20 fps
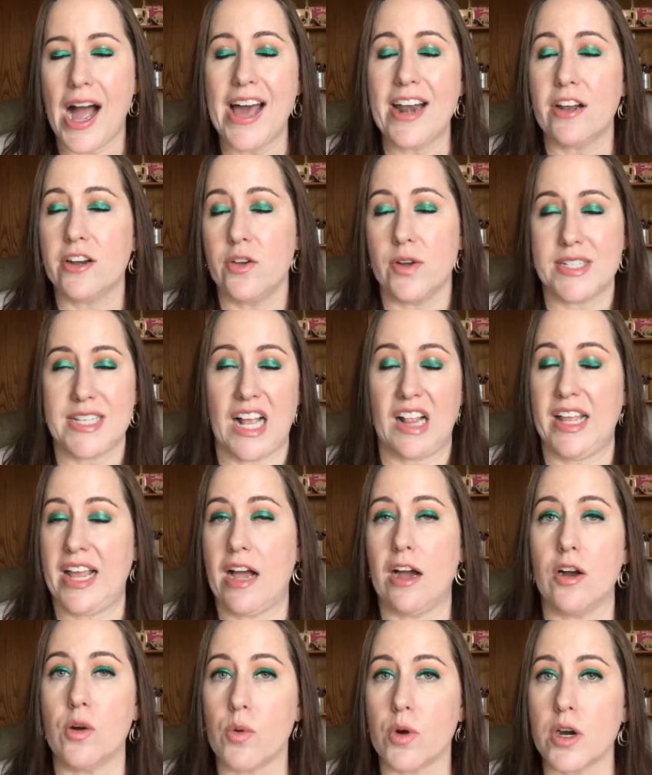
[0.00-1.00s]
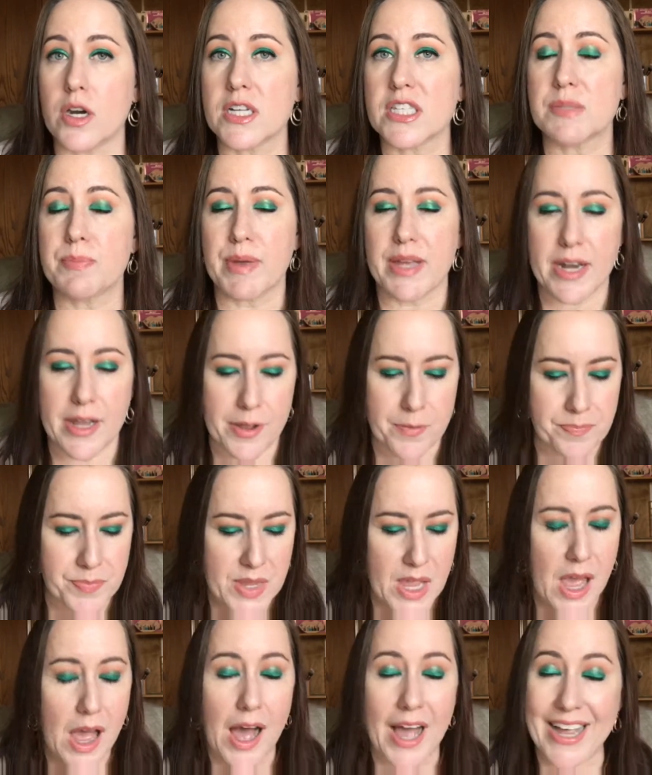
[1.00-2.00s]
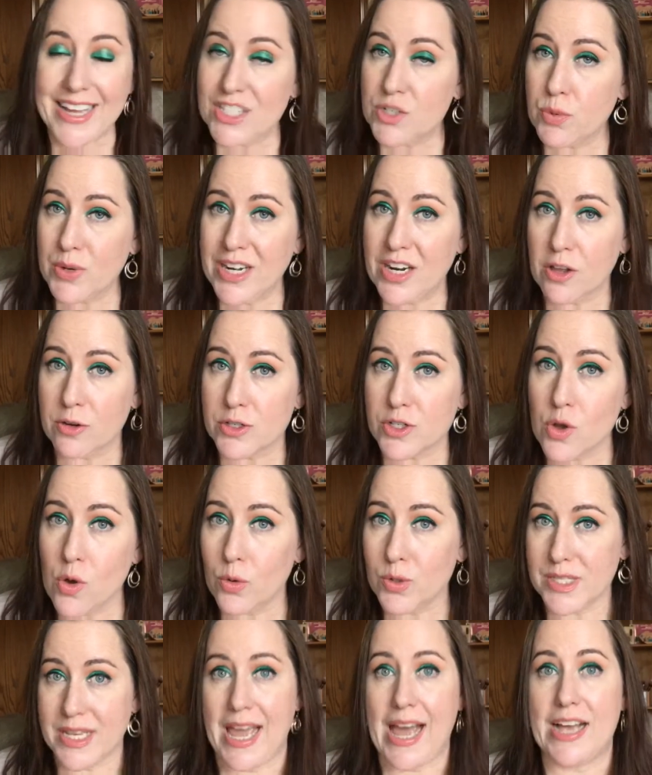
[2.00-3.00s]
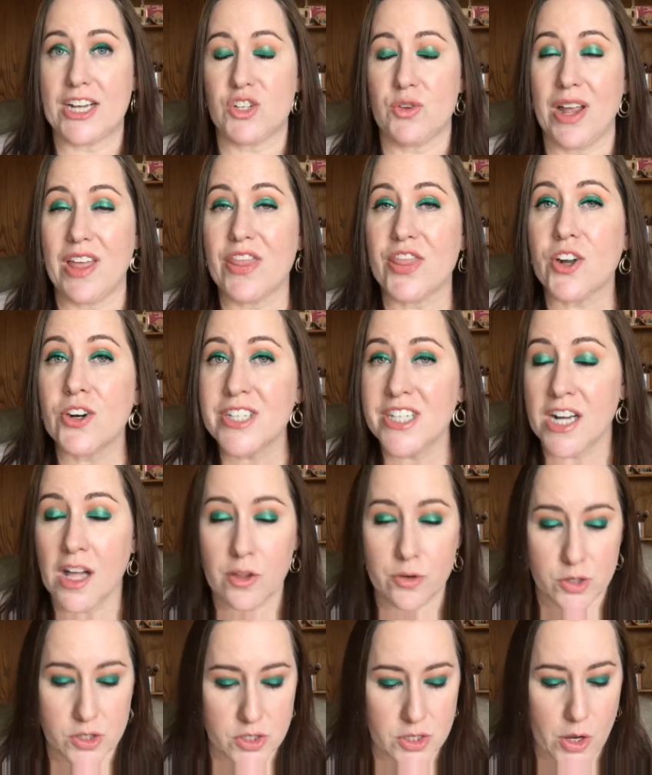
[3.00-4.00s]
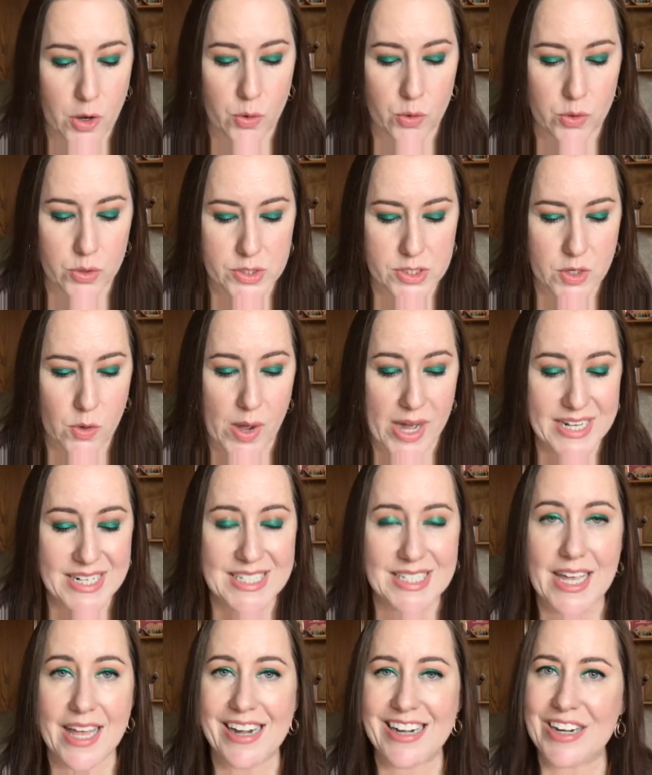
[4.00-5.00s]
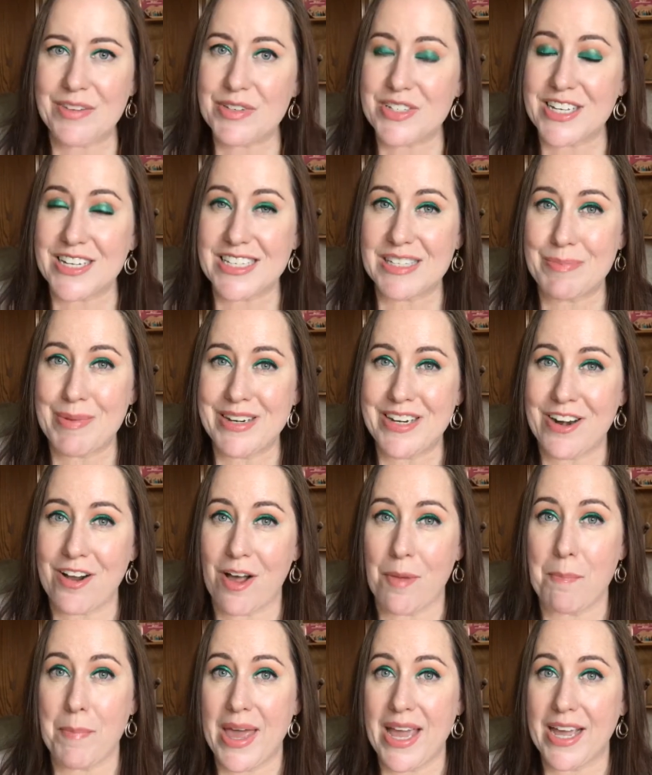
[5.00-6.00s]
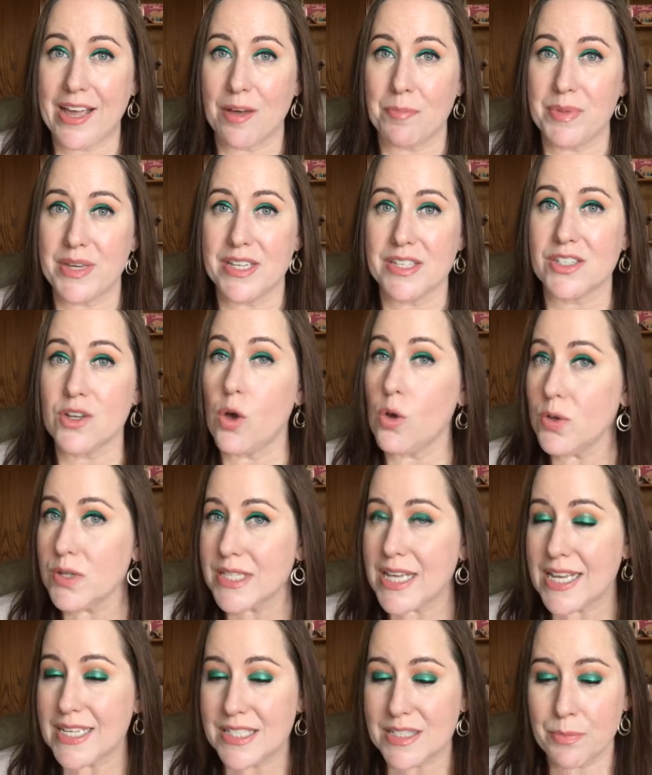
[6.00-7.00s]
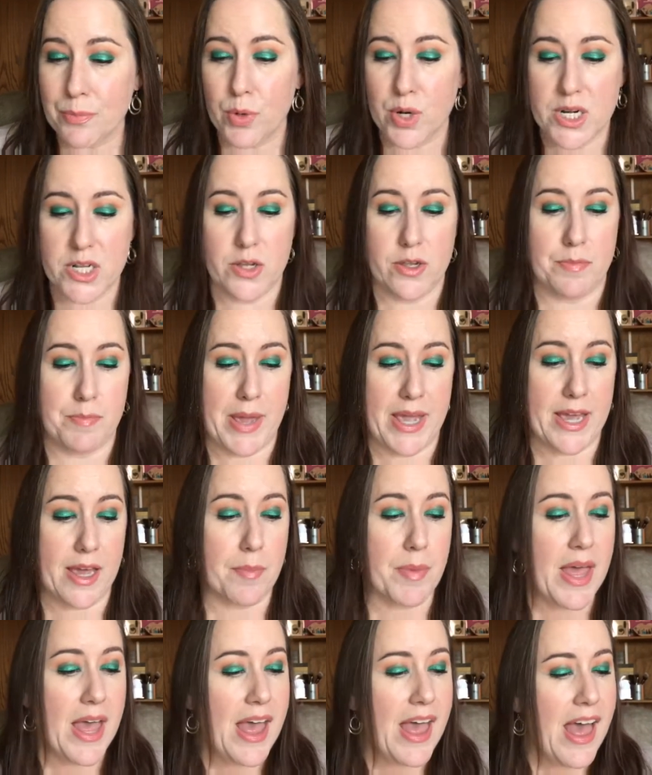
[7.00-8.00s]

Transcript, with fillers: I don't know exactly how it works. But um, I had $20 Kohl's cash. I had $30 total. So I decided I was going to spend it on makeup because Kohl's has some pretty good makeup.